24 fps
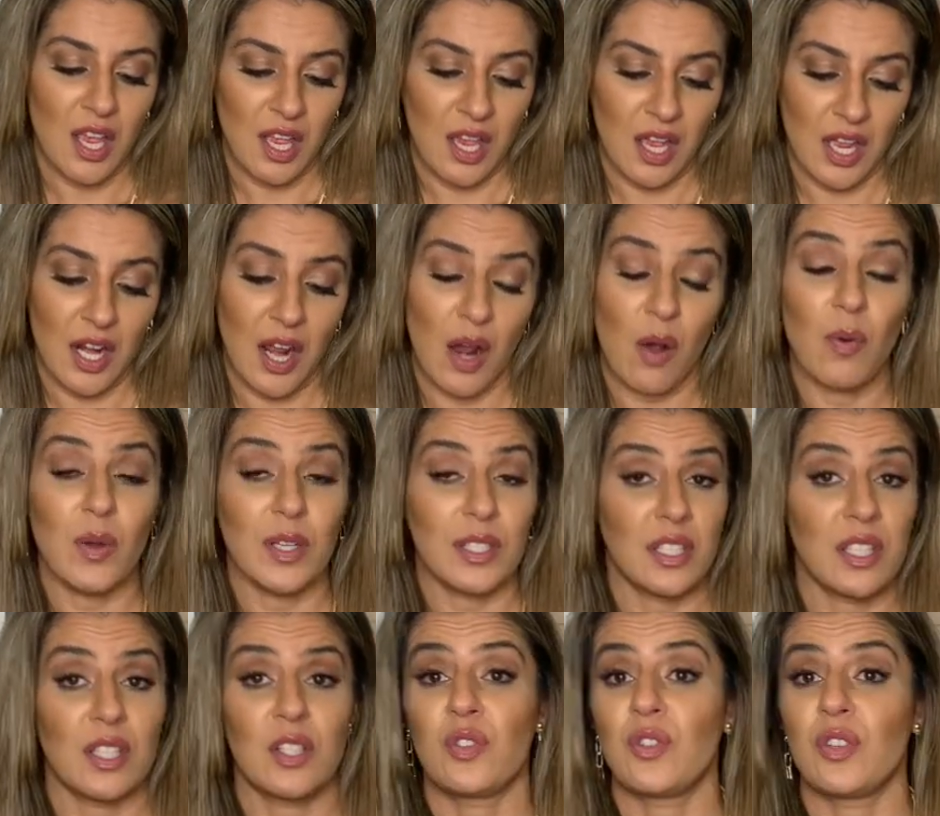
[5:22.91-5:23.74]
and I was
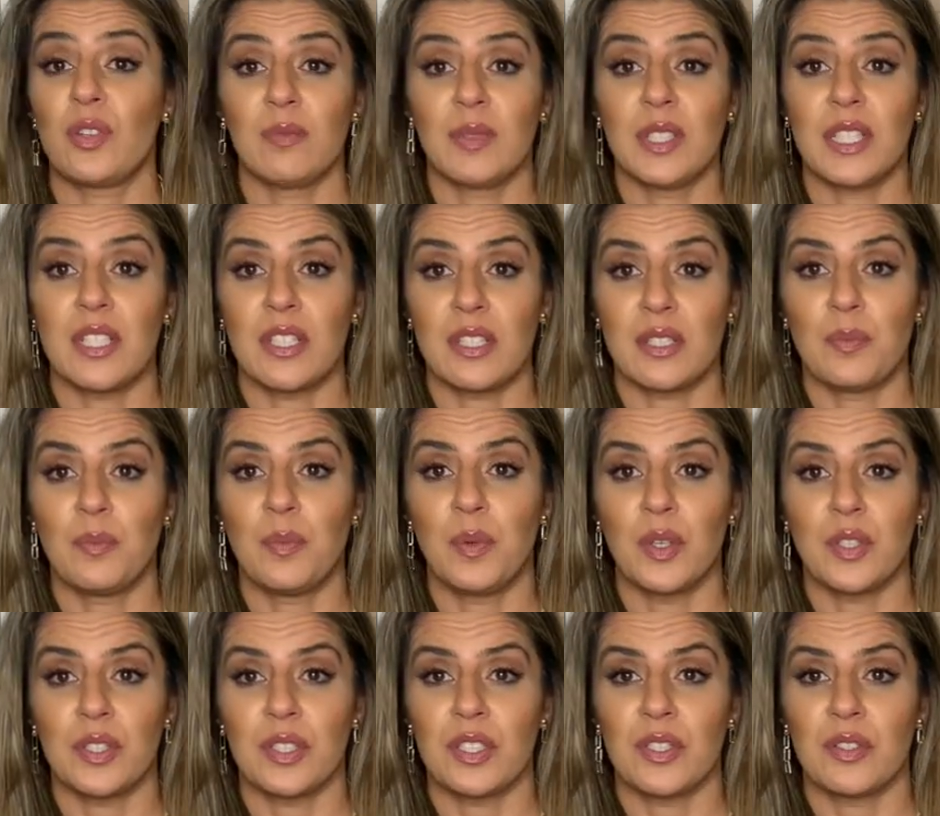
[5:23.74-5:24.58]
extremely
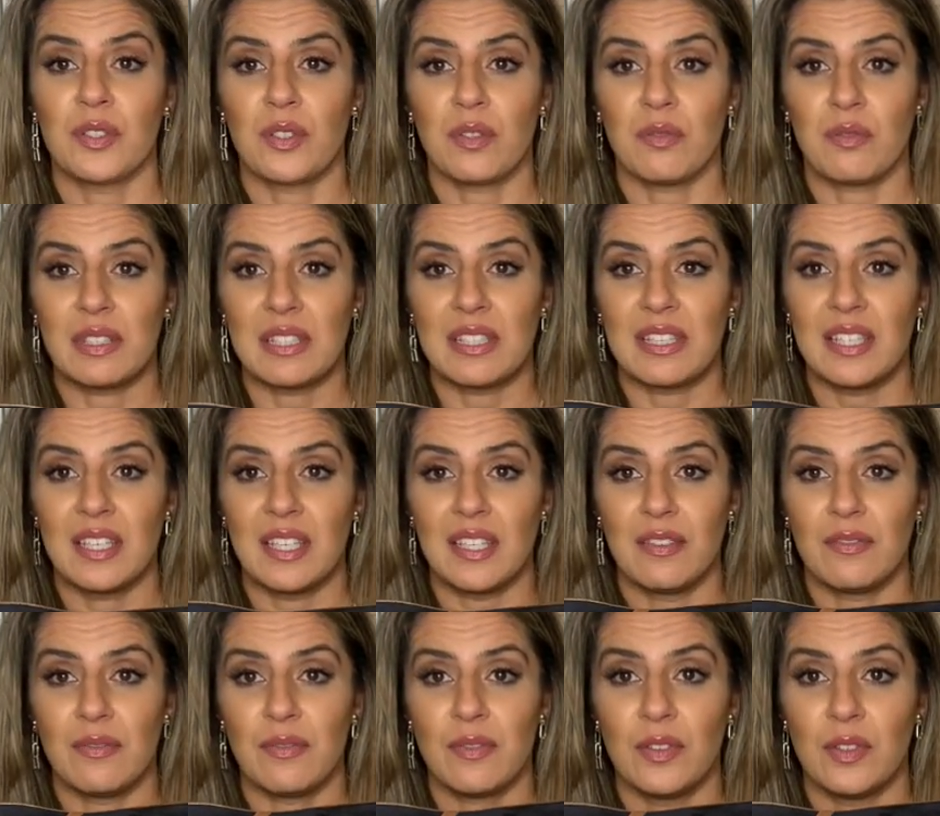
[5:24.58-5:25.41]
disappointed to
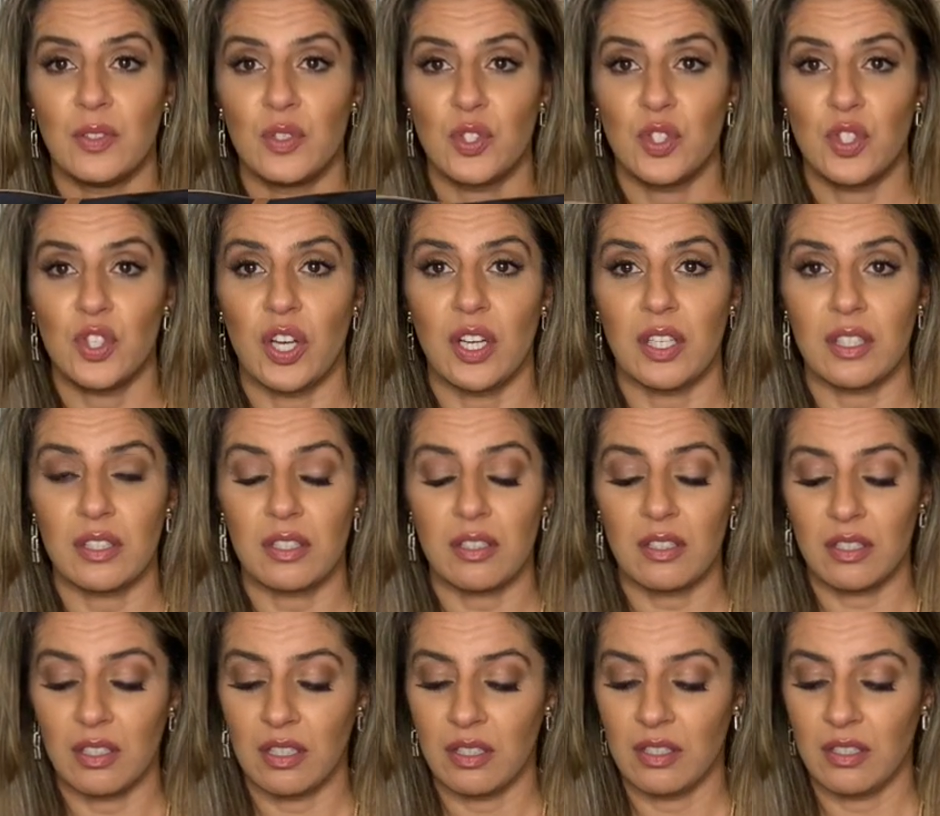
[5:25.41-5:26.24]
receive
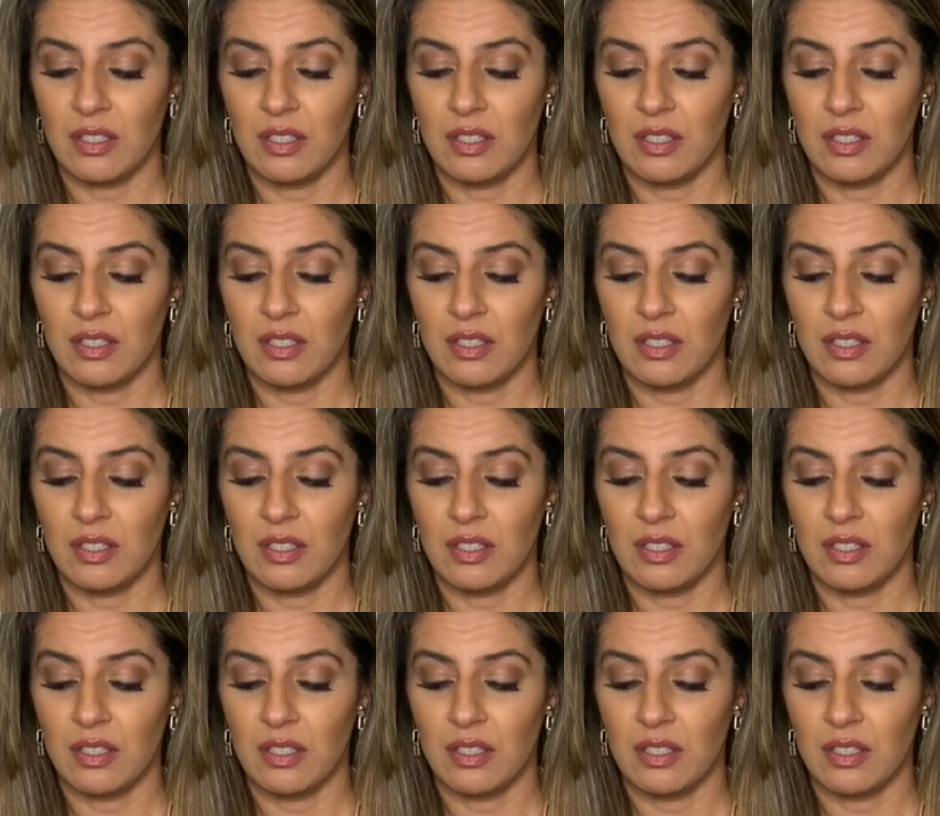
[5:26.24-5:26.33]
just